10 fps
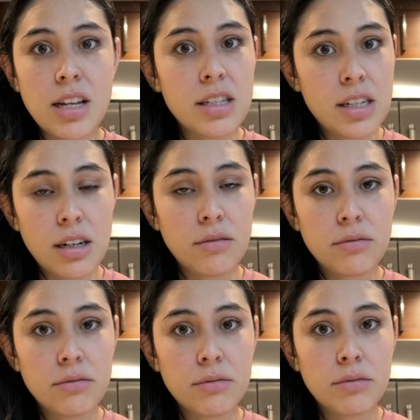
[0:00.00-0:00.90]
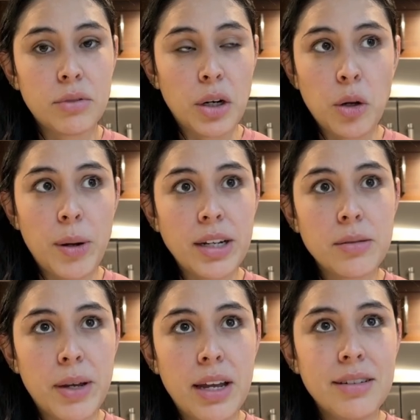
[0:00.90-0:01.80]
and didn't want to go back to
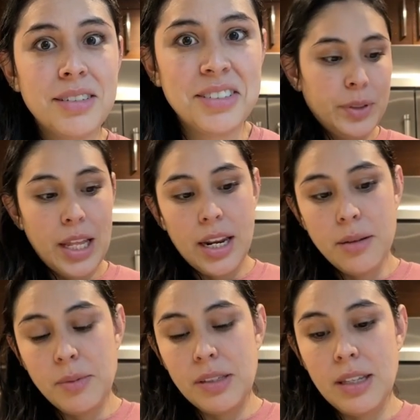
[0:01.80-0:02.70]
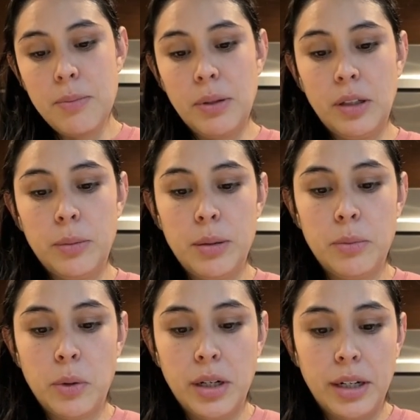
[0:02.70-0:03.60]
bed. I think I'm sleep a little bit
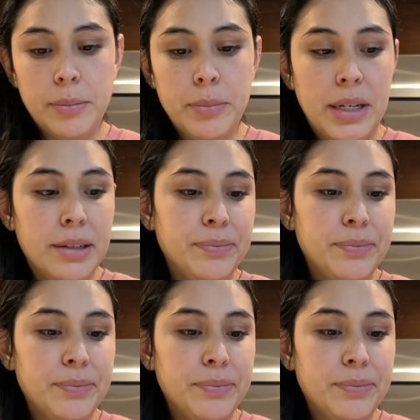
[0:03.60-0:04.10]
more, but